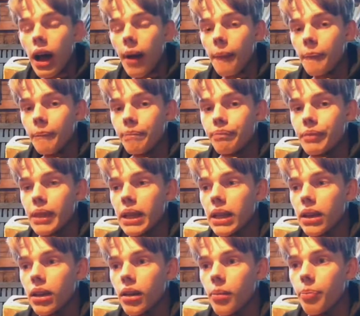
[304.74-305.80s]

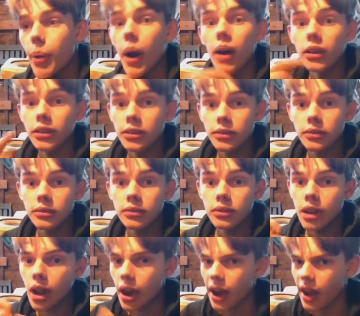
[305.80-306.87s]
But
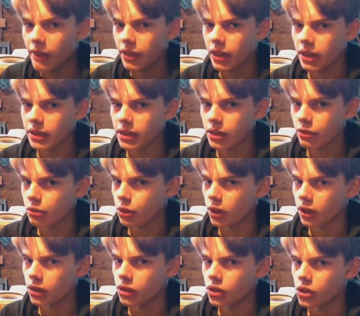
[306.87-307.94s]
I have an idea
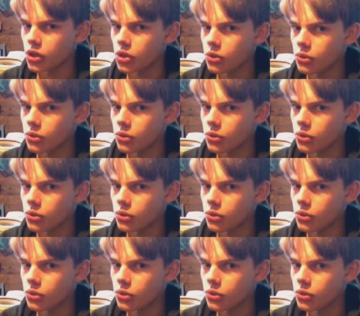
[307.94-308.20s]
of what I can